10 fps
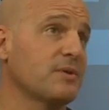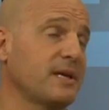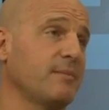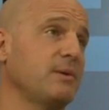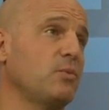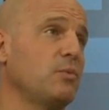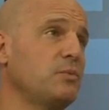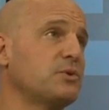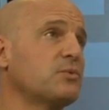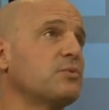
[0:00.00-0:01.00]
thing, I mean,
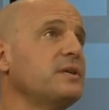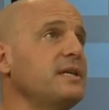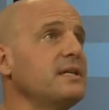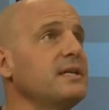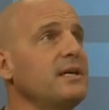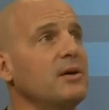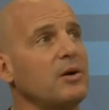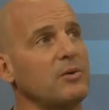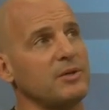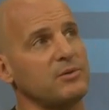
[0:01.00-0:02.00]
to really,
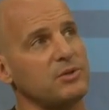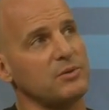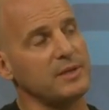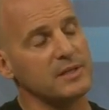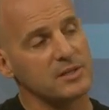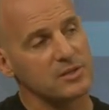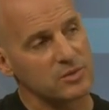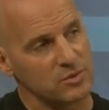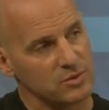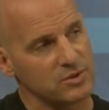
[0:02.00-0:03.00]
when you're doing the
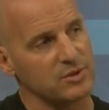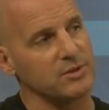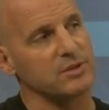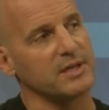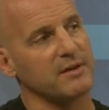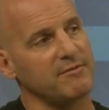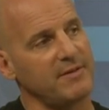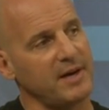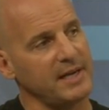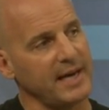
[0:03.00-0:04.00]
soul searching,
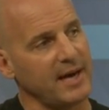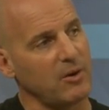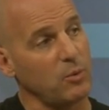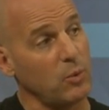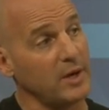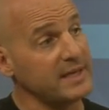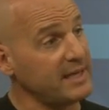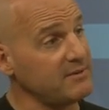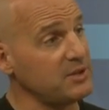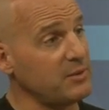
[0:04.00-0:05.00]
finding out what
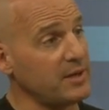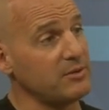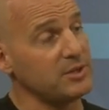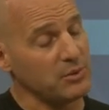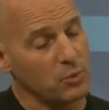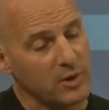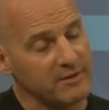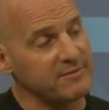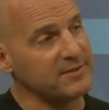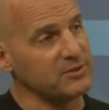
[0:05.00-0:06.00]
gives you energy,
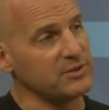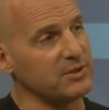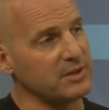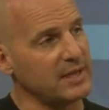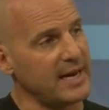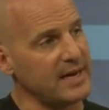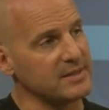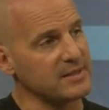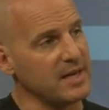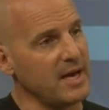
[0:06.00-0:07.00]
what fills your
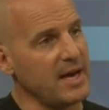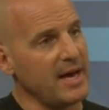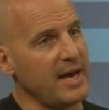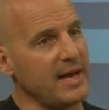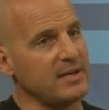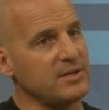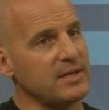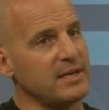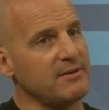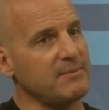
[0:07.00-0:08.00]
glass. And
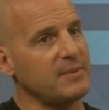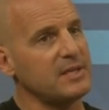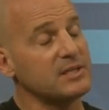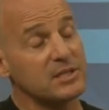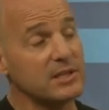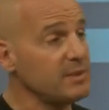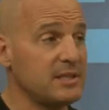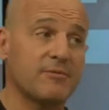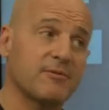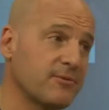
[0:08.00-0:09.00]
this is going to be
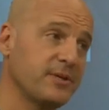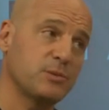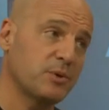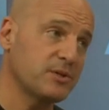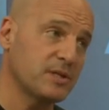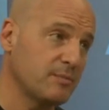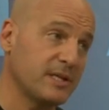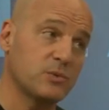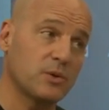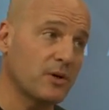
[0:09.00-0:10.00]
different for each person
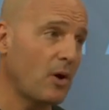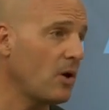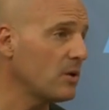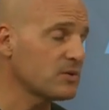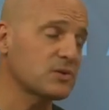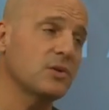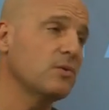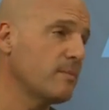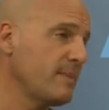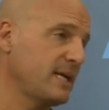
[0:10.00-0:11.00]
because we're all so
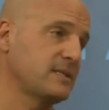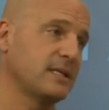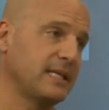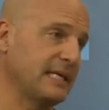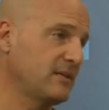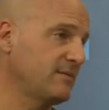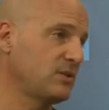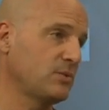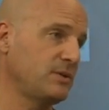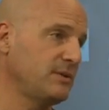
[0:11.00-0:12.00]
amazingly
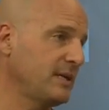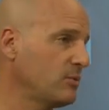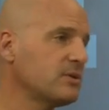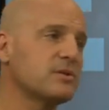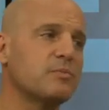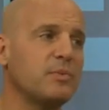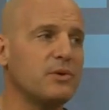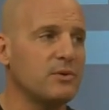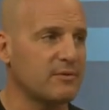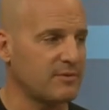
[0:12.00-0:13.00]
individual and unique, which is
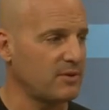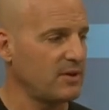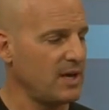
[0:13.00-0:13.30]
beautiful.